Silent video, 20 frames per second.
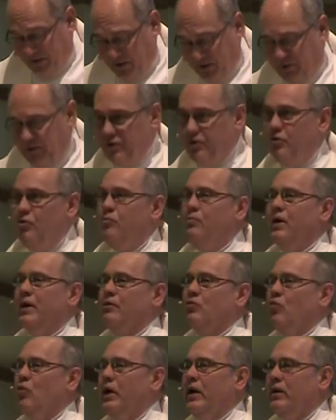to do,
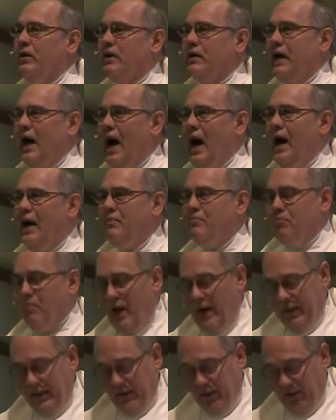but where God
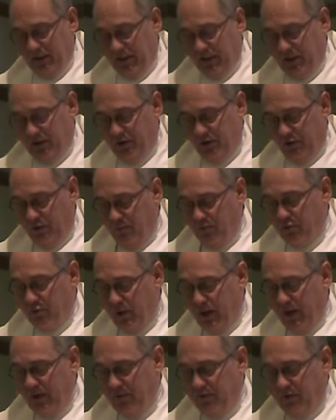might lead you.
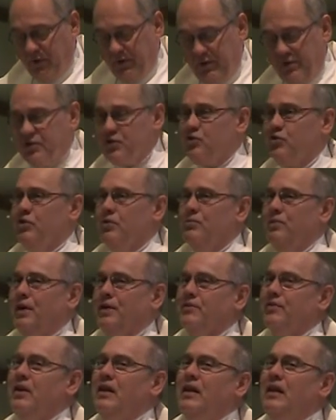Pray for
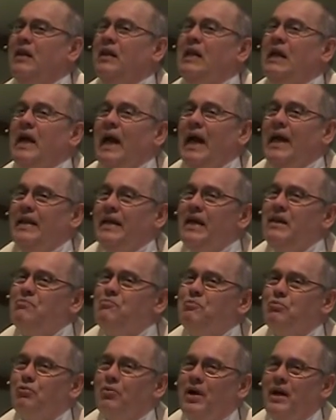discernment. And
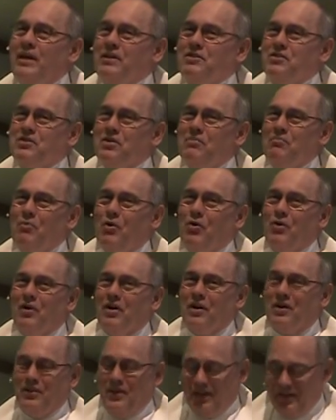then pray some
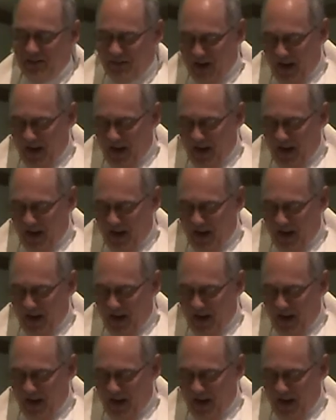more that